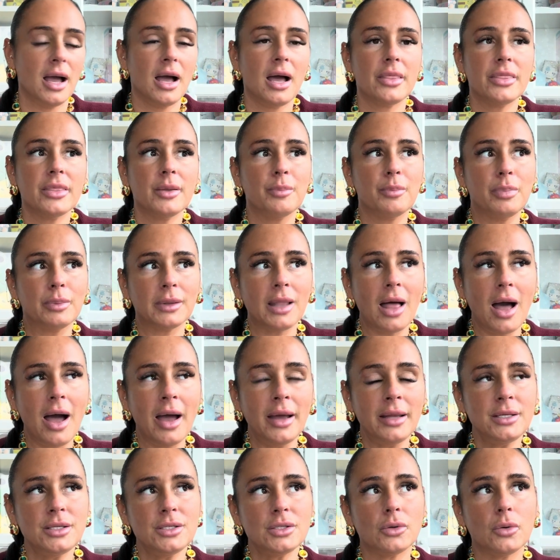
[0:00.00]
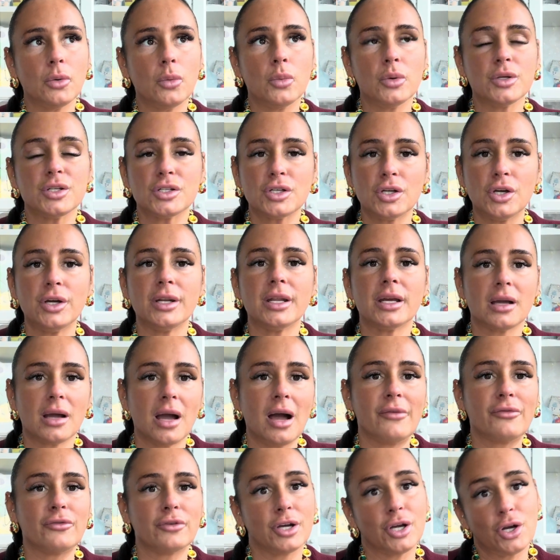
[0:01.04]
The blonde was good at
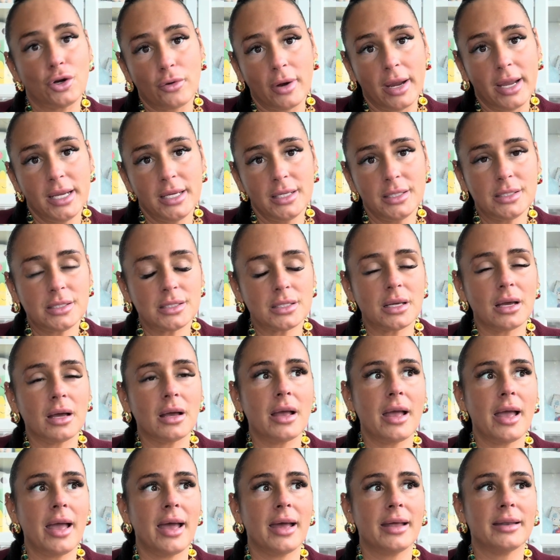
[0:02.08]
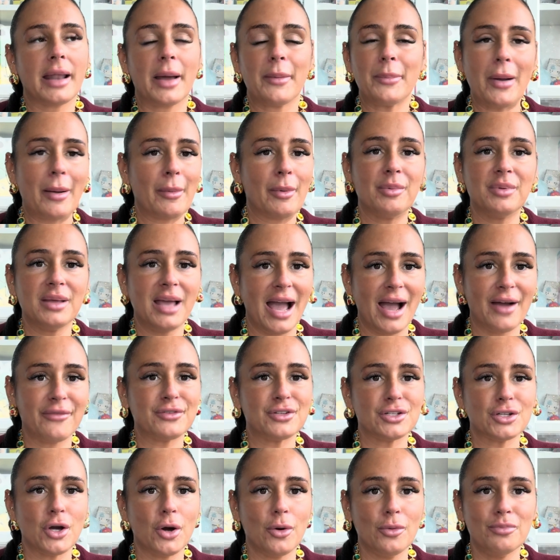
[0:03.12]
covering grays, and I'll probably have to
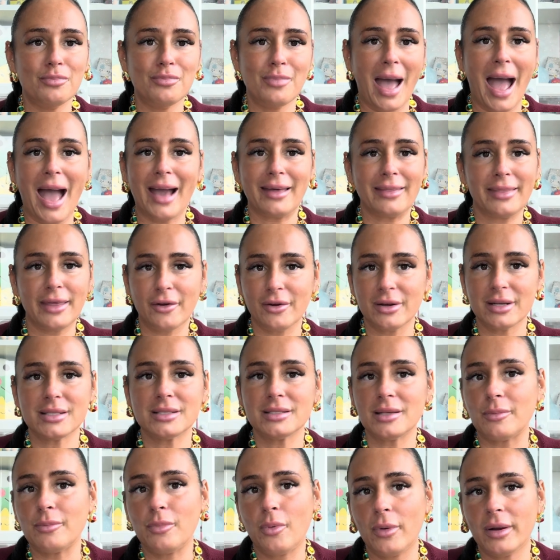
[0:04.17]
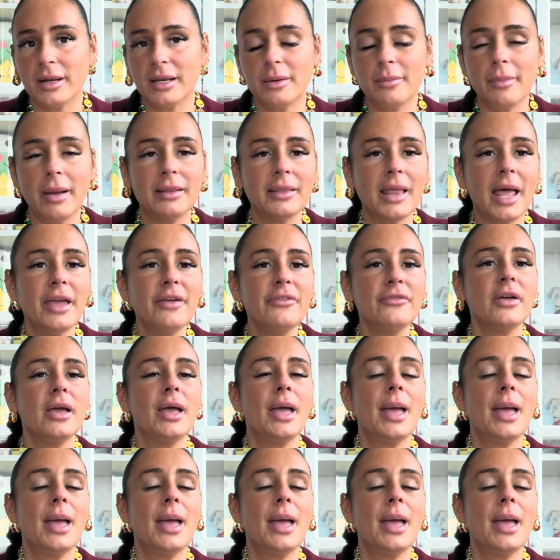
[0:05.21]
go back there at some point in my life,